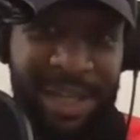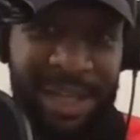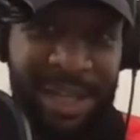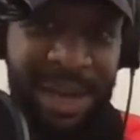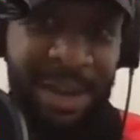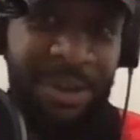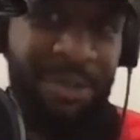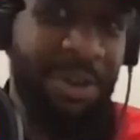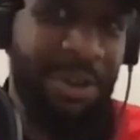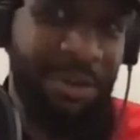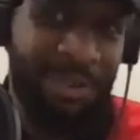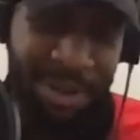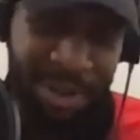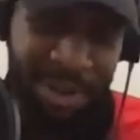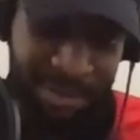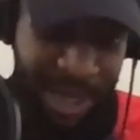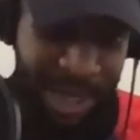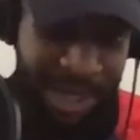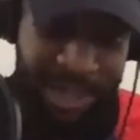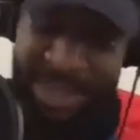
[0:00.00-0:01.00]
I don't know if you're
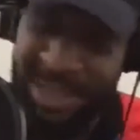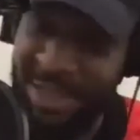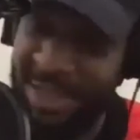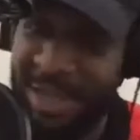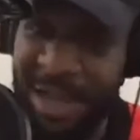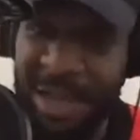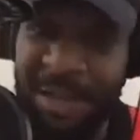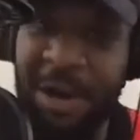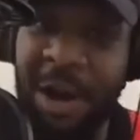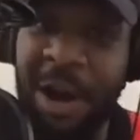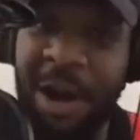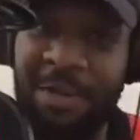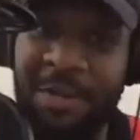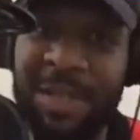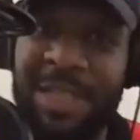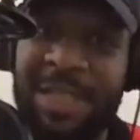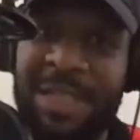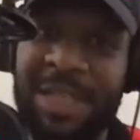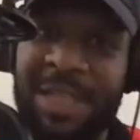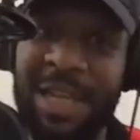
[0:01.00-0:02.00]
going to like this, and I
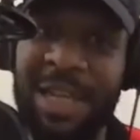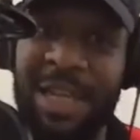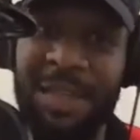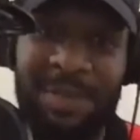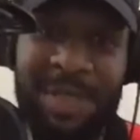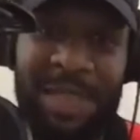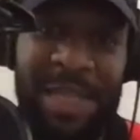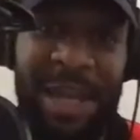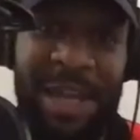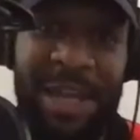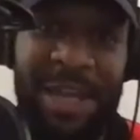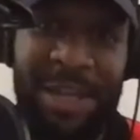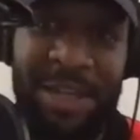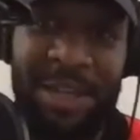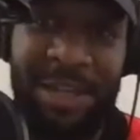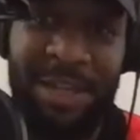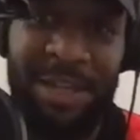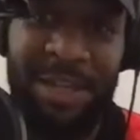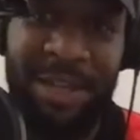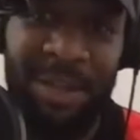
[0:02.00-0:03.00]
always said he was like
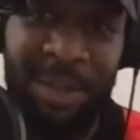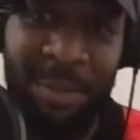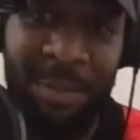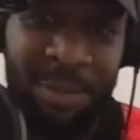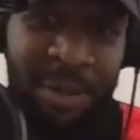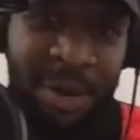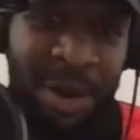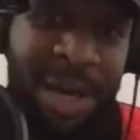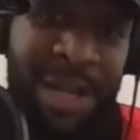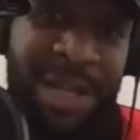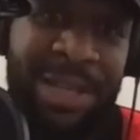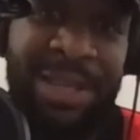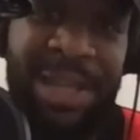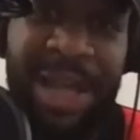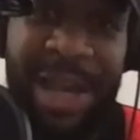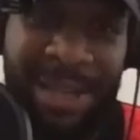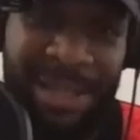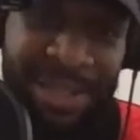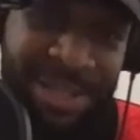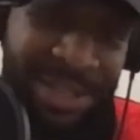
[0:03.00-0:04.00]
LeBron
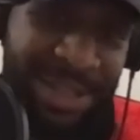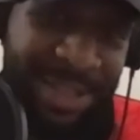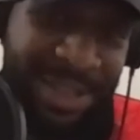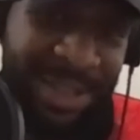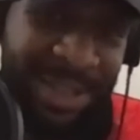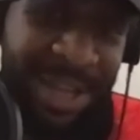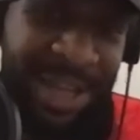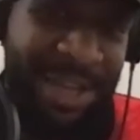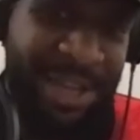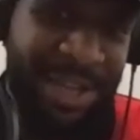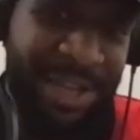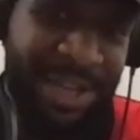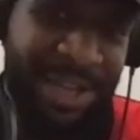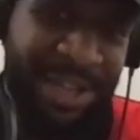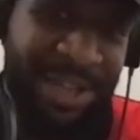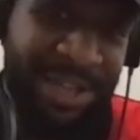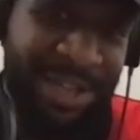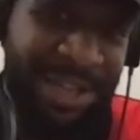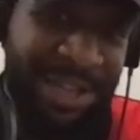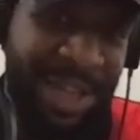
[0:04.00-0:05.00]
light, like
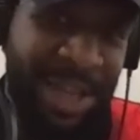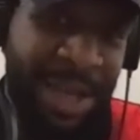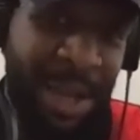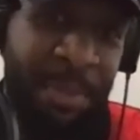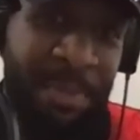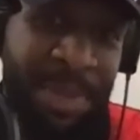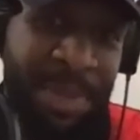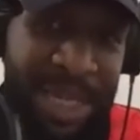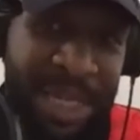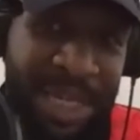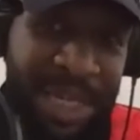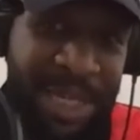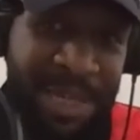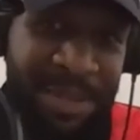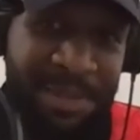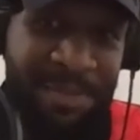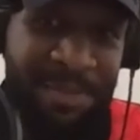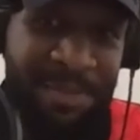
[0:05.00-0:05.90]
a B